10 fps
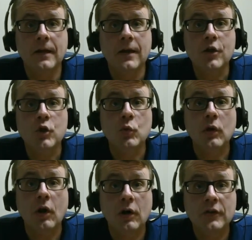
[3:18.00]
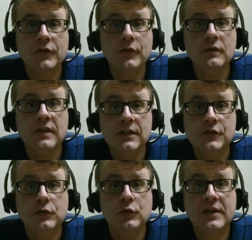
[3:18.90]
You will also need
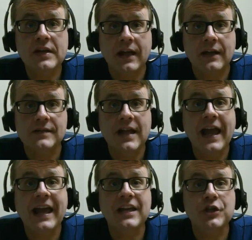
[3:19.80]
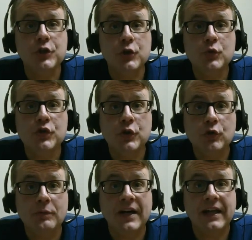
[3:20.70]
to create a
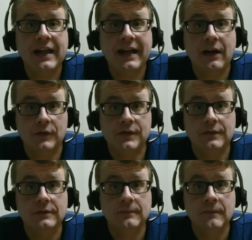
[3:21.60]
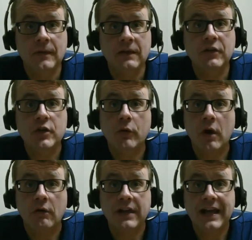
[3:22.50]
YouTube account if you don't
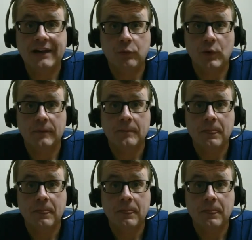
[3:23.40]
already have one.